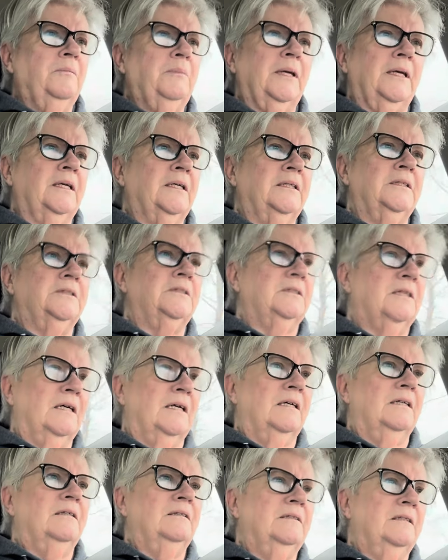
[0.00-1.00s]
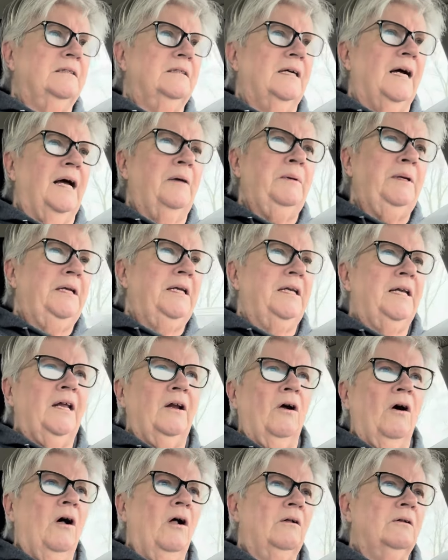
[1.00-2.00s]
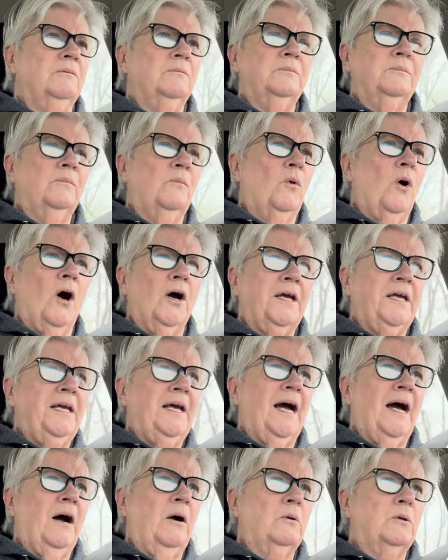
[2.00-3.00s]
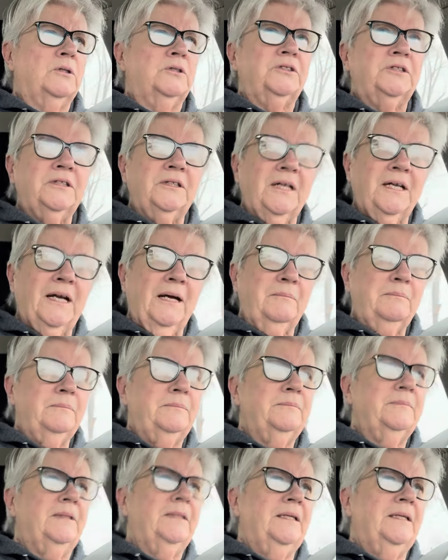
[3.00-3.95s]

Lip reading: because I'm eating at all wonky hours, and then I'm